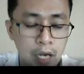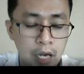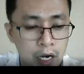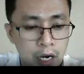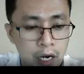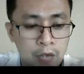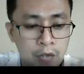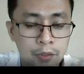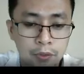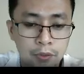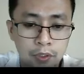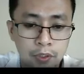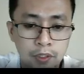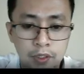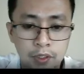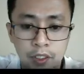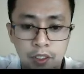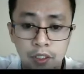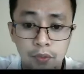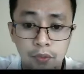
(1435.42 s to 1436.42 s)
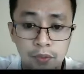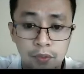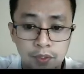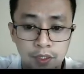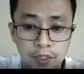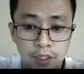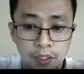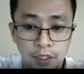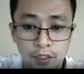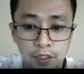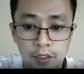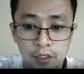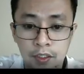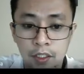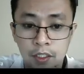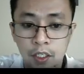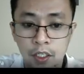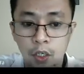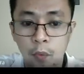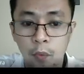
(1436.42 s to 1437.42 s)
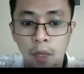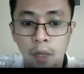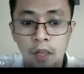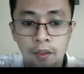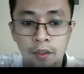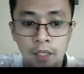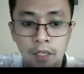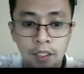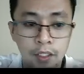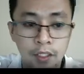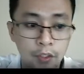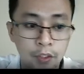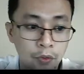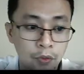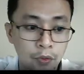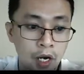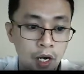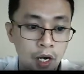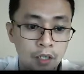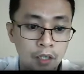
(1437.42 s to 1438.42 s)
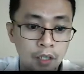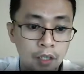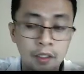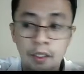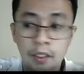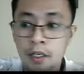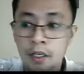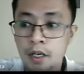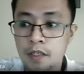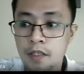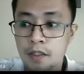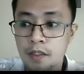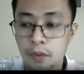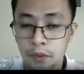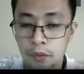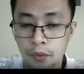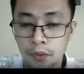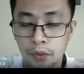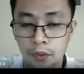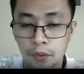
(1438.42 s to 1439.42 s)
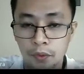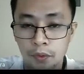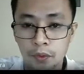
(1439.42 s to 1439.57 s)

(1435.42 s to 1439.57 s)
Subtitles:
you currently using while running your RStudio?